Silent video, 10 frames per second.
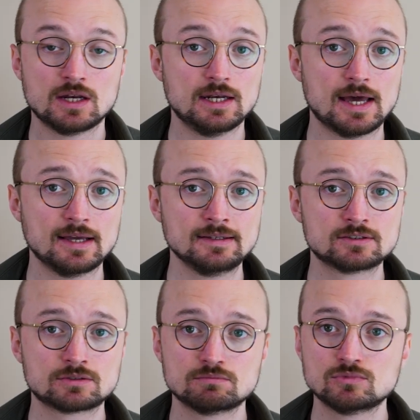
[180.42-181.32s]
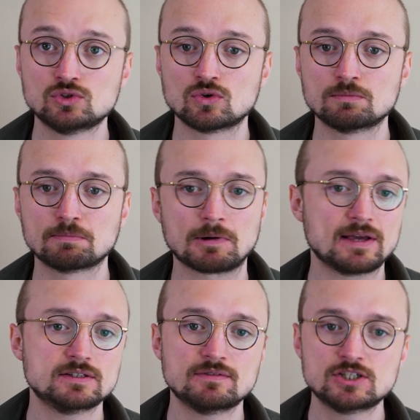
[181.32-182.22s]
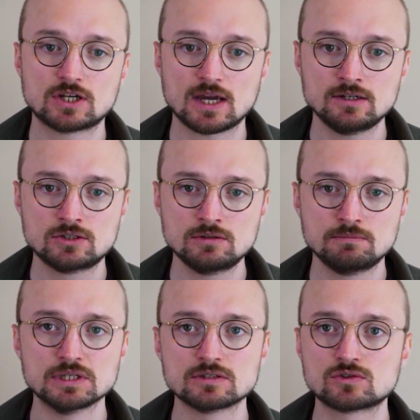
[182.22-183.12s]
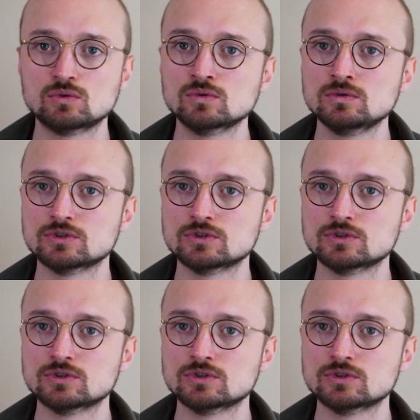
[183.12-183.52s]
Next, your place of education, be it school or